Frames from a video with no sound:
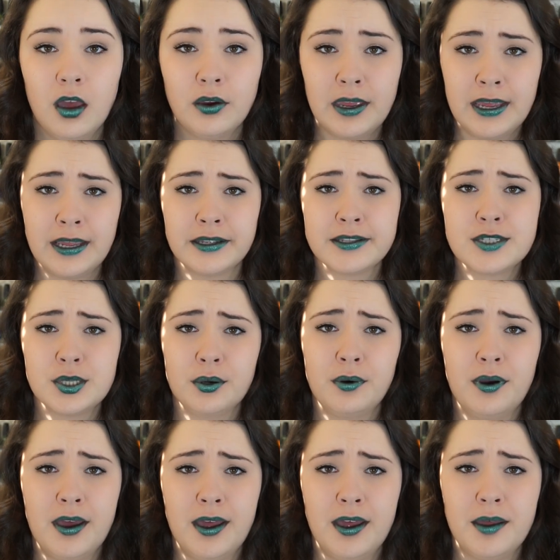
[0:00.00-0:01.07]
Okay, so
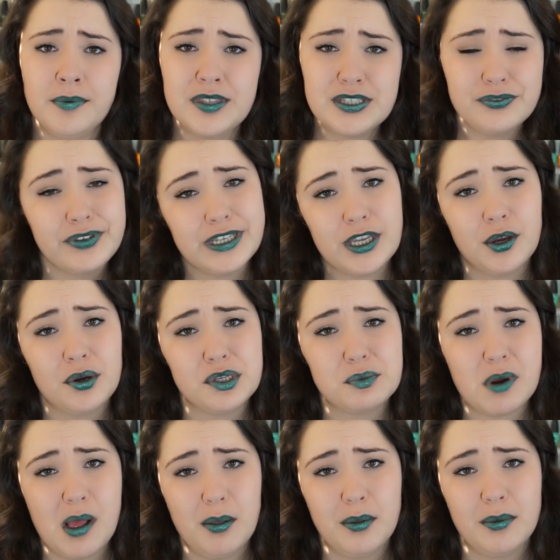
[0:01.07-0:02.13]
uh, this video is
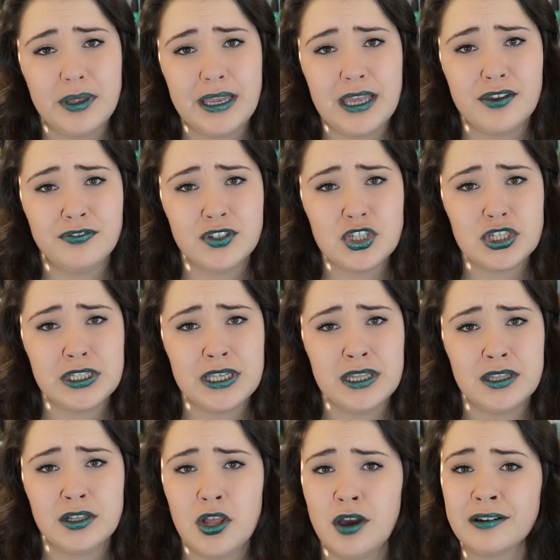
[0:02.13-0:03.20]
probably
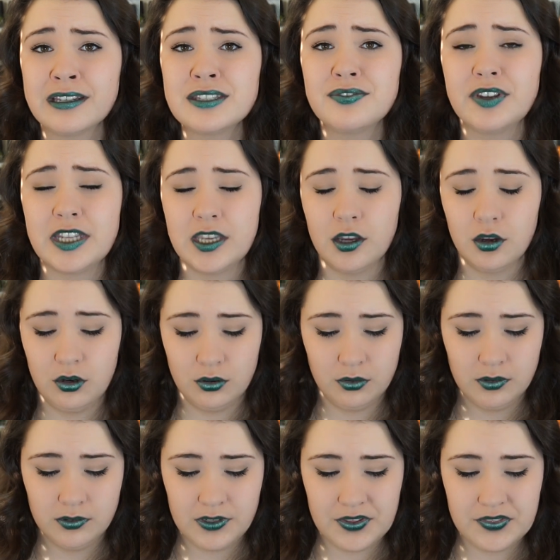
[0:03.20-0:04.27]
officially the longest
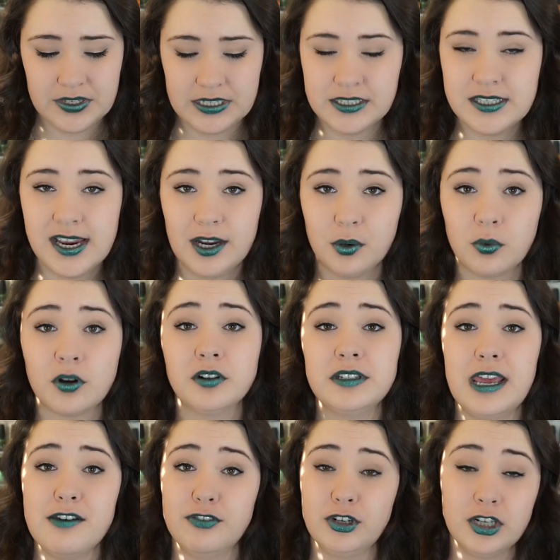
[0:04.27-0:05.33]
video in the entire
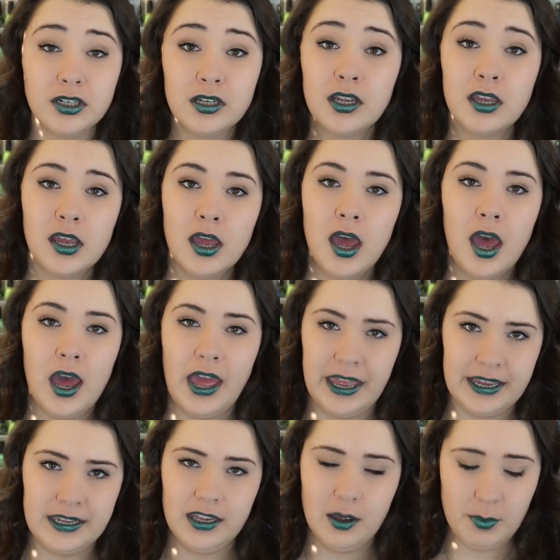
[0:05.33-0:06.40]
world ever.
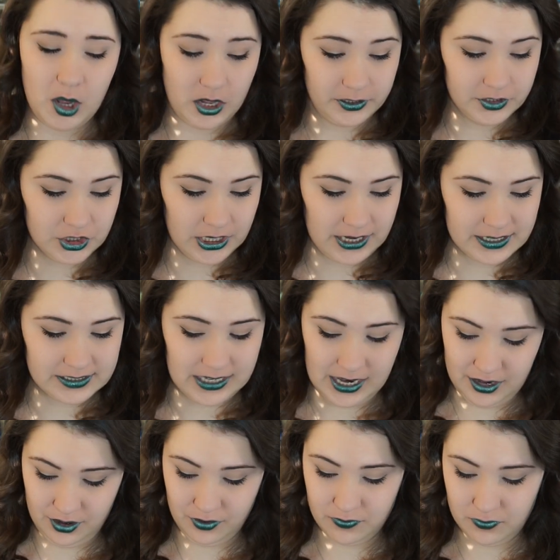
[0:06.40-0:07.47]
I apologize.
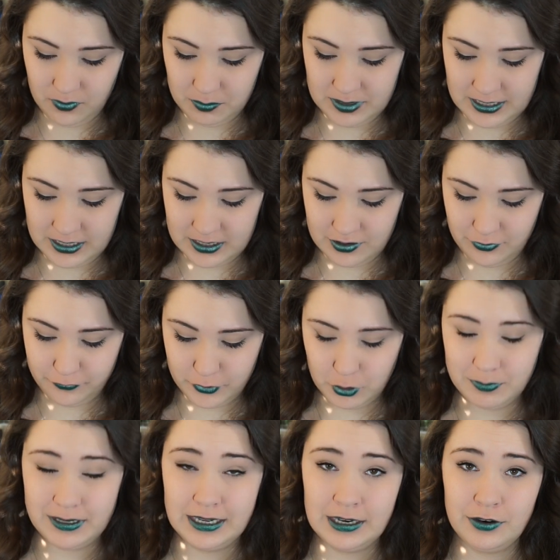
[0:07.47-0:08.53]
I have been
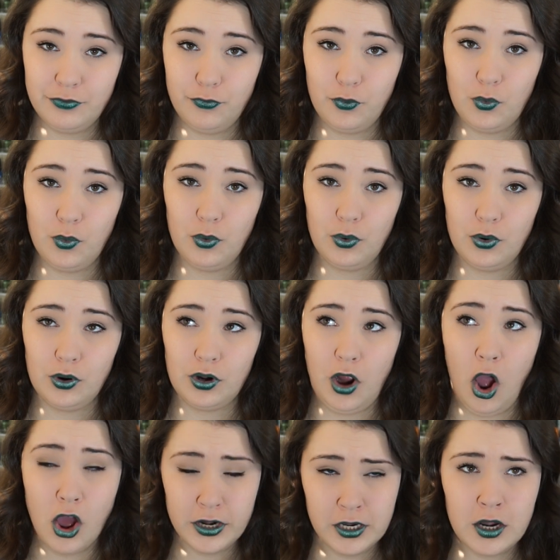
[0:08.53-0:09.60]
filming
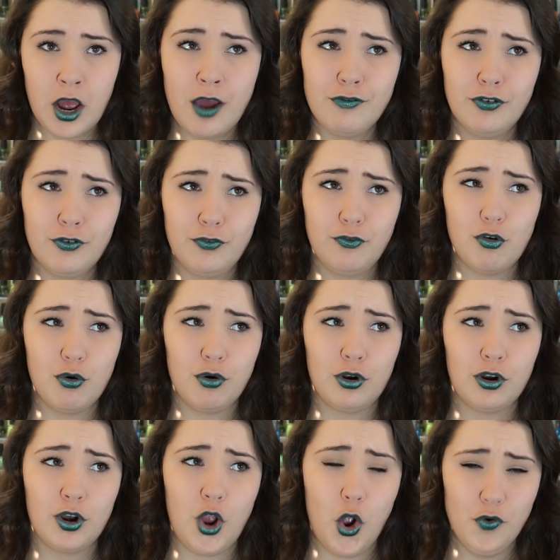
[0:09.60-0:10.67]
for on and off
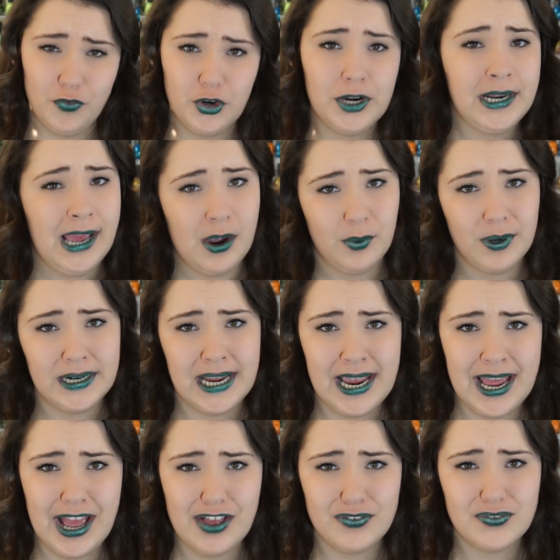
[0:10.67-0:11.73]
for over an hour and a
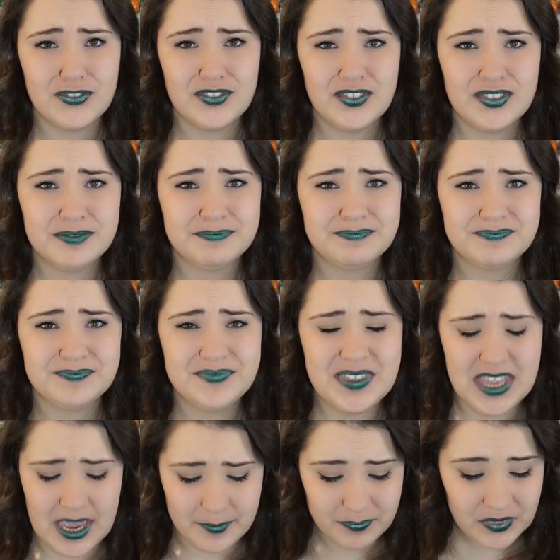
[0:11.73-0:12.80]
half.
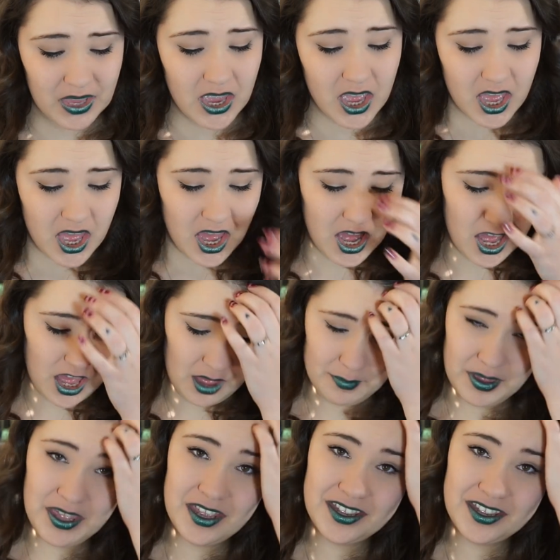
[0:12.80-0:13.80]
Yeah. Um,